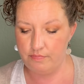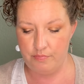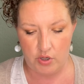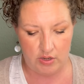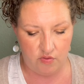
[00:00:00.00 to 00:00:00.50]

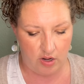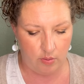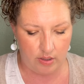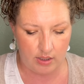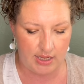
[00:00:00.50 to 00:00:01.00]
pretty
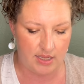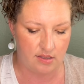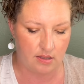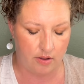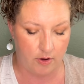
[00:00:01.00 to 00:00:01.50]
frequently,
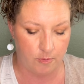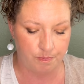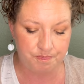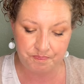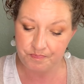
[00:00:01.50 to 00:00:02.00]
so
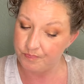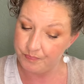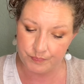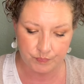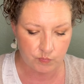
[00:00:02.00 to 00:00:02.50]

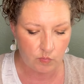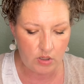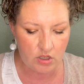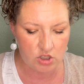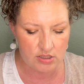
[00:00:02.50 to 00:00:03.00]

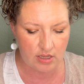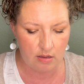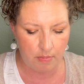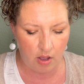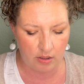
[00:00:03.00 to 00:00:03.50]
just
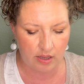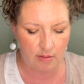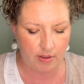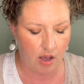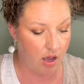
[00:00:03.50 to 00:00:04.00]
keep on
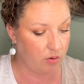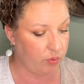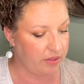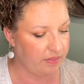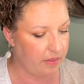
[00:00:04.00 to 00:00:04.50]
keeping on with